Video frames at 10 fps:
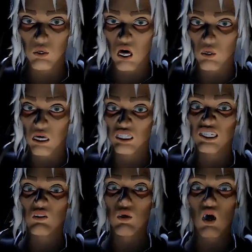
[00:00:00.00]
wall.
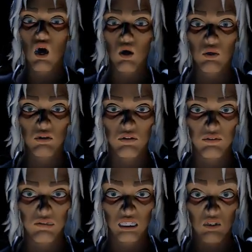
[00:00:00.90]
It's
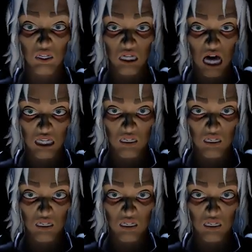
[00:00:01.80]
delighted by the puppy.